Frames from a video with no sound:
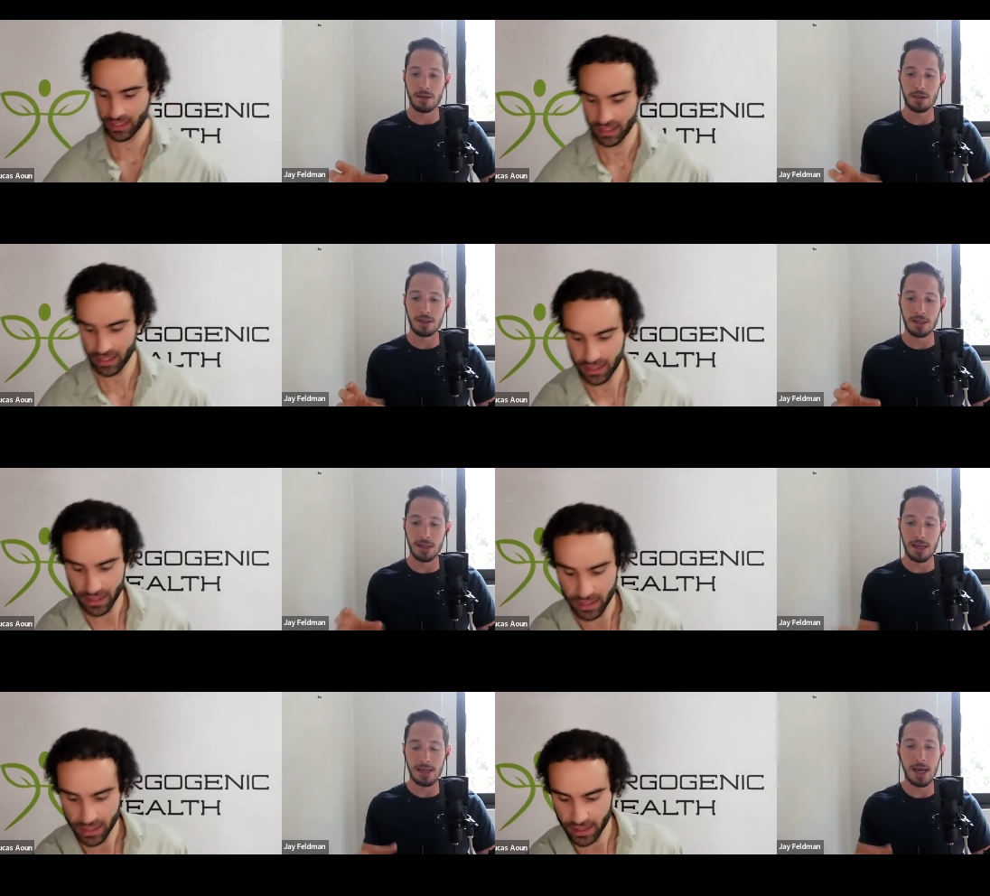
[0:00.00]

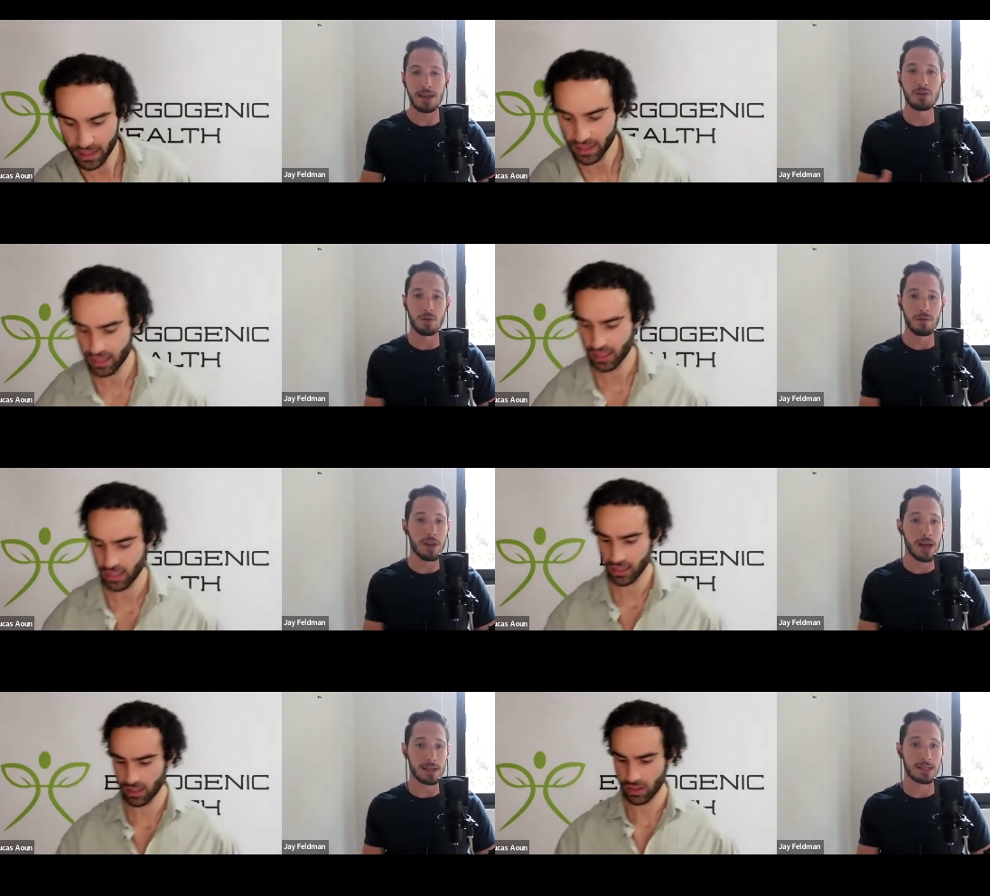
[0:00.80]
Speaker 1: They tend to
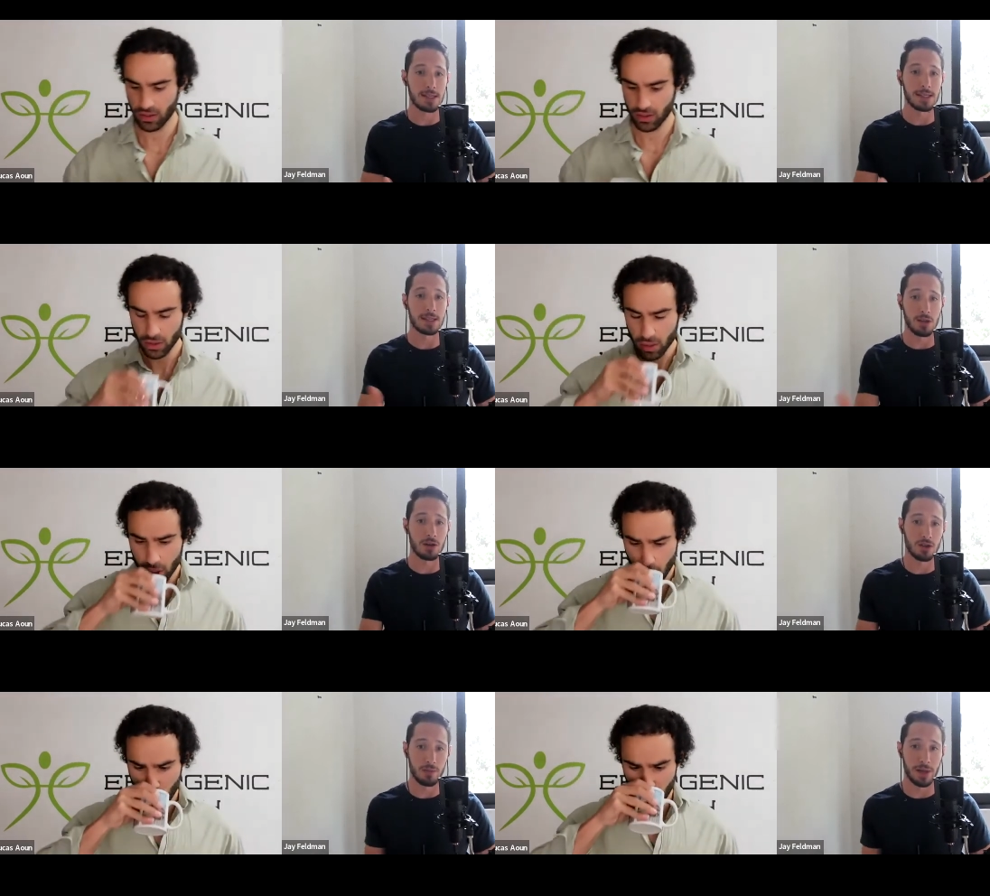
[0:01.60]
reflect this
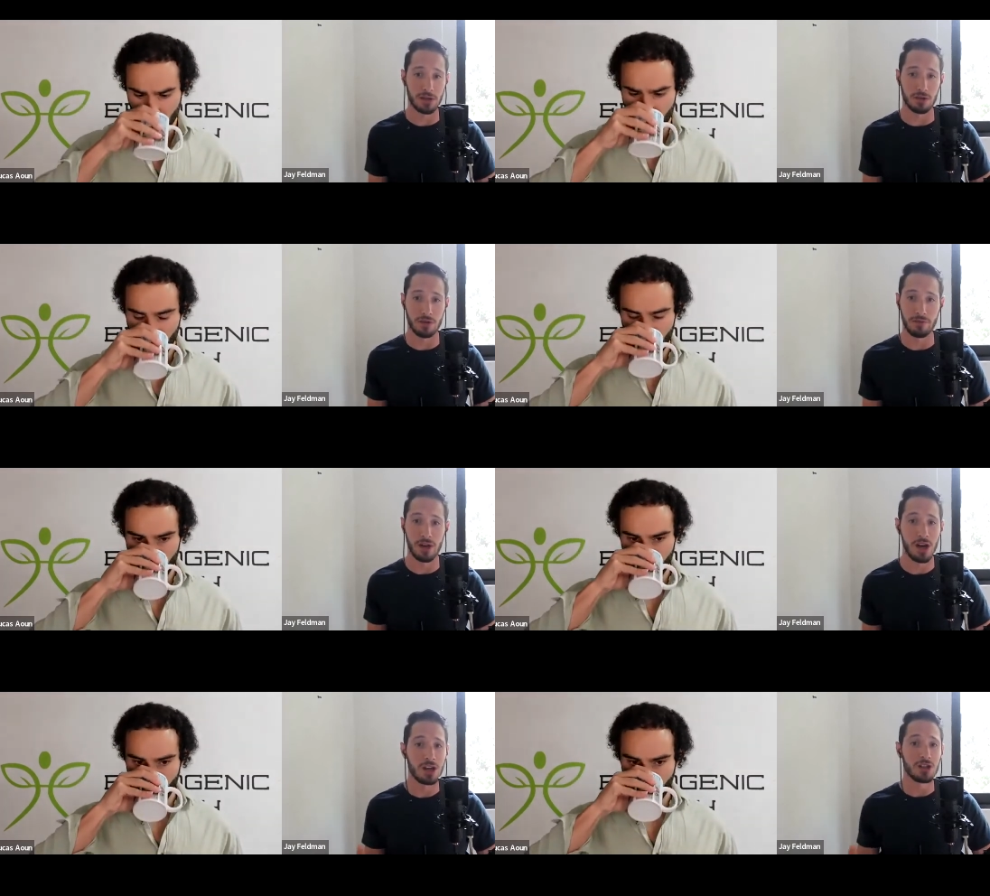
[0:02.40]
larger picture of
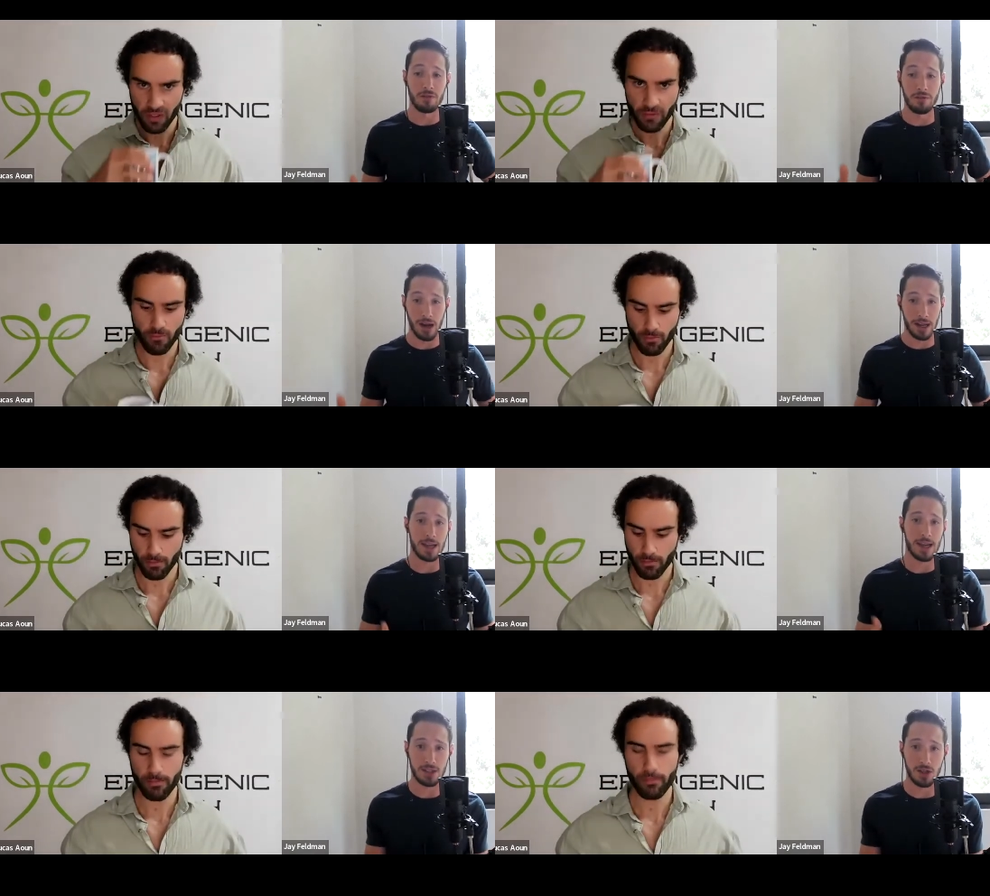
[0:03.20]
fighting
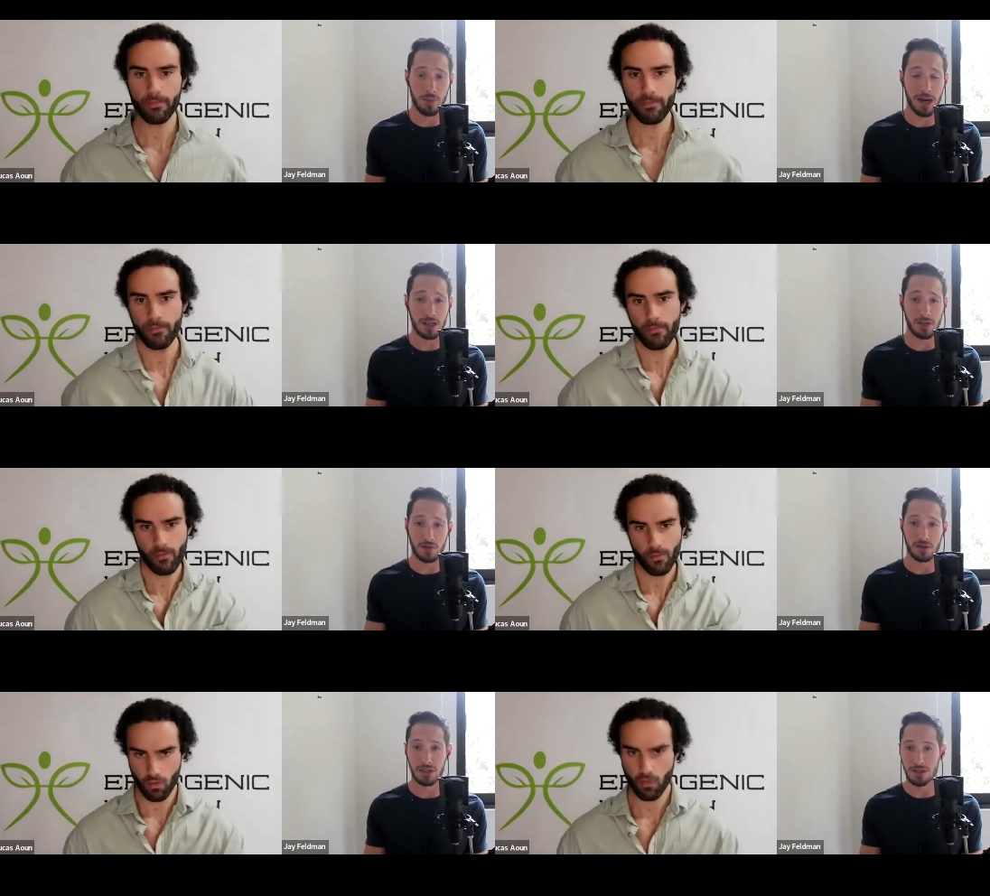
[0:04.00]
against our bodies
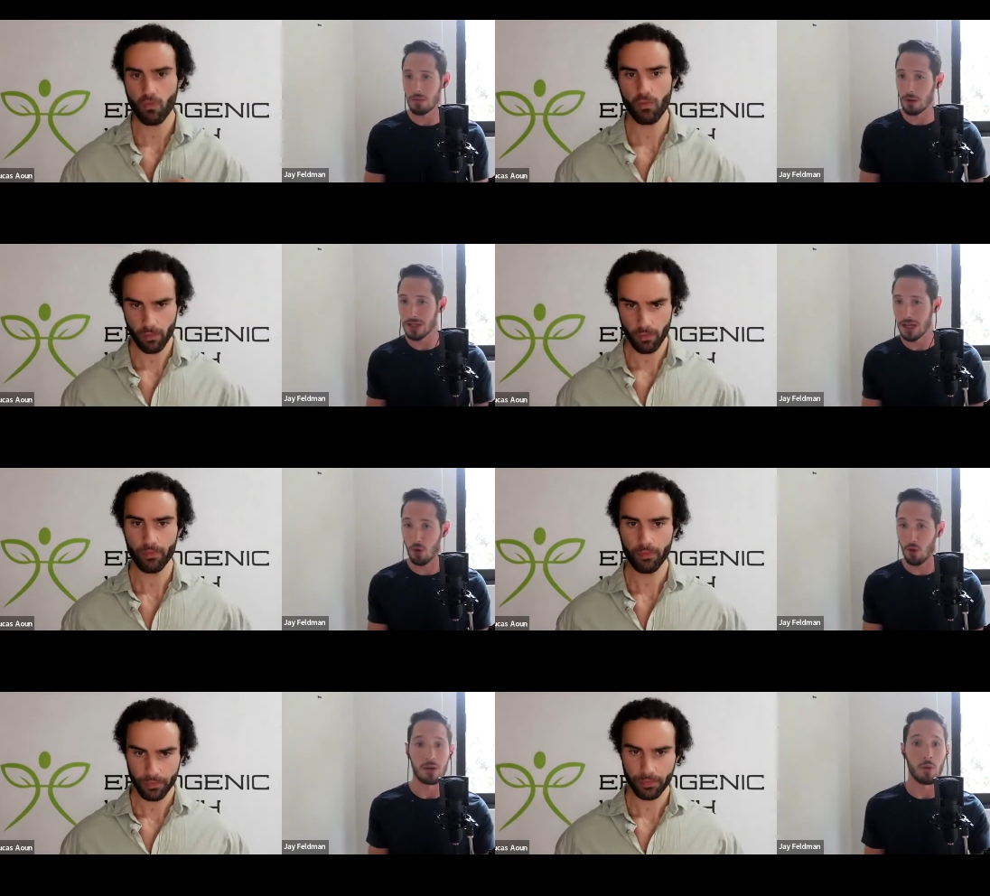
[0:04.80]
versus, I would say,
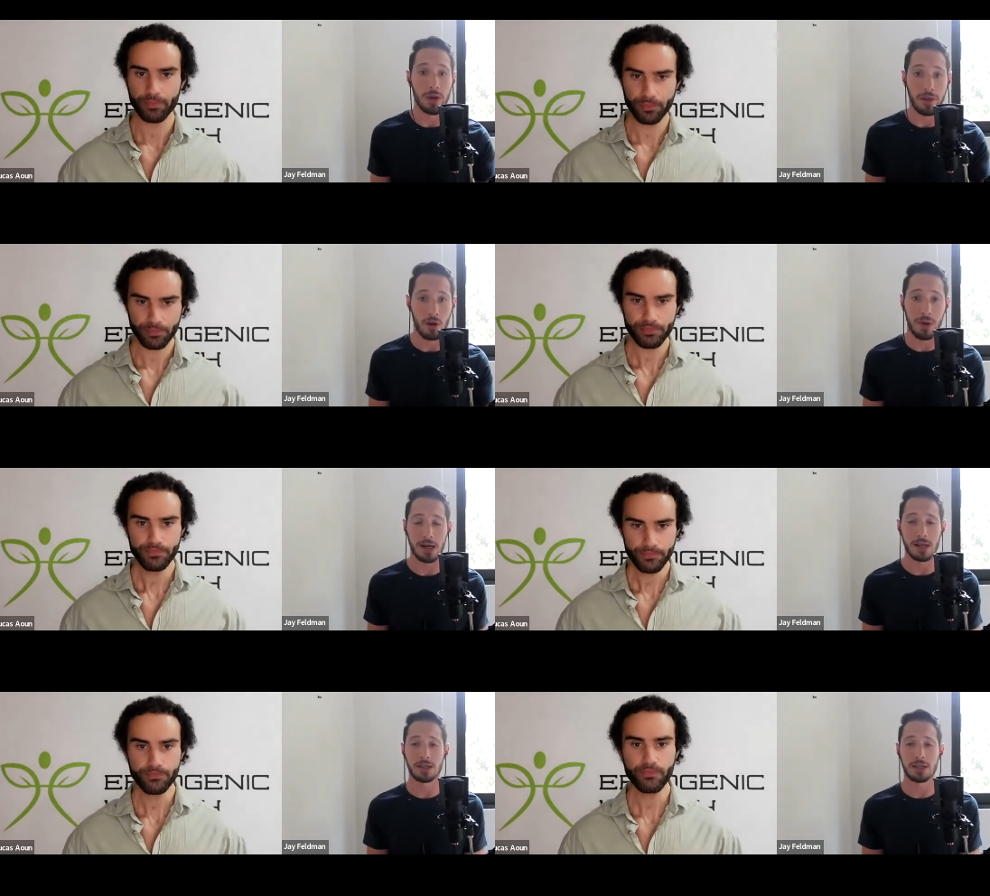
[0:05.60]
working with our
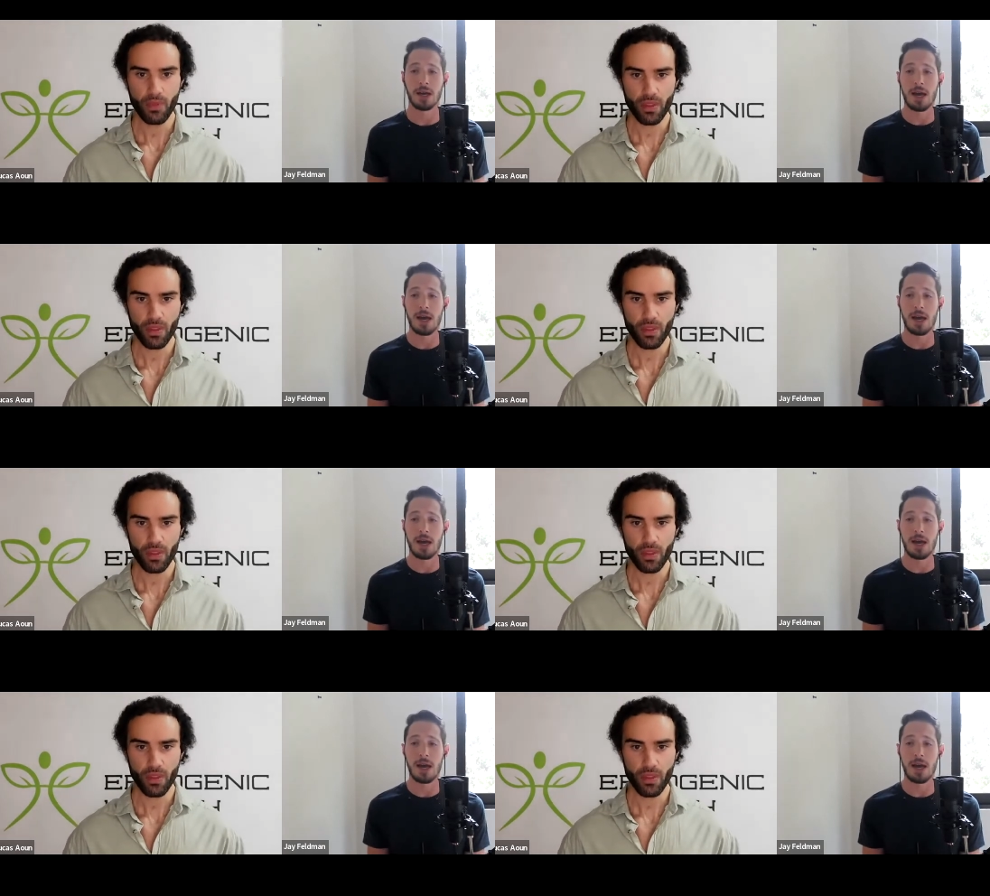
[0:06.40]
bodies.